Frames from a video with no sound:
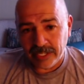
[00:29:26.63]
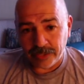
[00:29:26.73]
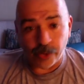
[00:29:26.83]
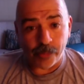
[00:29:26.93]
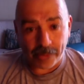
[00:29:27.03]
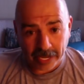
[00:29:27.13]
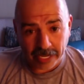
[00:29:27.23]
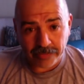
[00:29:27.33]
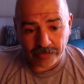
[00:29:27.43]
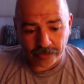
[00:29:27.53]
You're
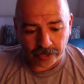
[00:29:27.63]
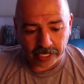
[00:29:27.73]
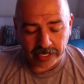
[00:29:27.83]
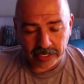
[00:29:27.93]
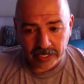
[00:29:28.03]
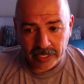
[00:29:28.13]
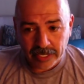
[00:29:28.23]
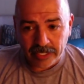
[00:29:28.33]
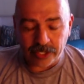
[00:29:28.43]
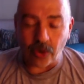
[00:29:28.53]
paying for it.
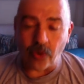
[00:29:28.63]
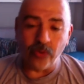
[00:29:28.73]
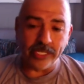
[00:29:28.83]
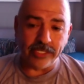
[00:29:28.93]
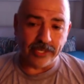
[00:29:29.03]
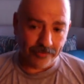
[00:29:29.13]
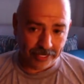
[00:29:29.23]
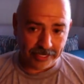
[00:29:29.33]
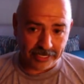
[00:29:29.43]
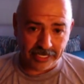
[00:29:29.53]
The only
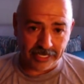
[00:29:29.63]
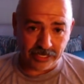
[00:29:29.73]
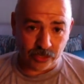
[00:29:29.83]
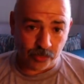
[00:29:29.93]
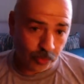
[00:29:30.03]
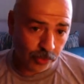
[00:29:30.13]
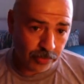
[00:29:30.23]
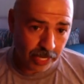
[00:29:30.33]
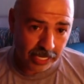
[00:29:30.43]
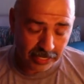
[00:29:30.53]
difference is the more
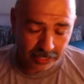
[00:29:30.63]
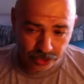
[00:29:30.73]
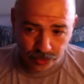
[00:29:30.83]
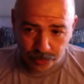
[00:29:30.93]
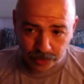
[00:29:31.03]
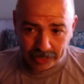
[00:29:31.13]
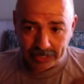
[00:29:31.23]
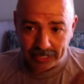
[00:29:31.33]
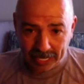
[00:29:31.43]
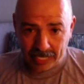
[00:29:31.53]
money that you put
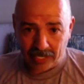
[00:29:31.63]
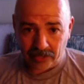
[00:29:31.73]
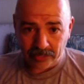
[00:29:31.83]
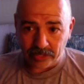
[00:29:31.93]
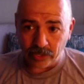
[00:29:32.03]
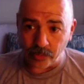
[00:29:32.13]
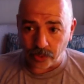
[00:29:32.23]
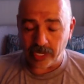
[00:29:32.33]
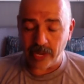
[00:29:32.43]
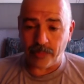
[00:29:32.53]
down, the
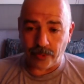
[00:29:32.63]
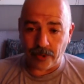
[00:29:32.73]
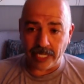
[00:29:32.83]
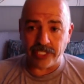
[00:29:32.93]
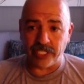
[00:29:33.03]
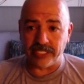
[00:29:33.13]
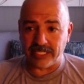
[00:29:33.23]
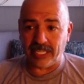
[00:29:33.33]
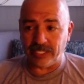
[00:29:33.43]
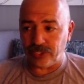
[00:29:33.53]
more impressions
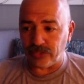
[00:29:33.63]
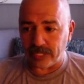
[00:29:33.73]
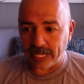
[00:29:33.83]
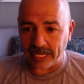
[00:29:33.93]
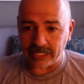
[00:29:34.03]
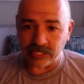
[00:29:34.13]
that you get.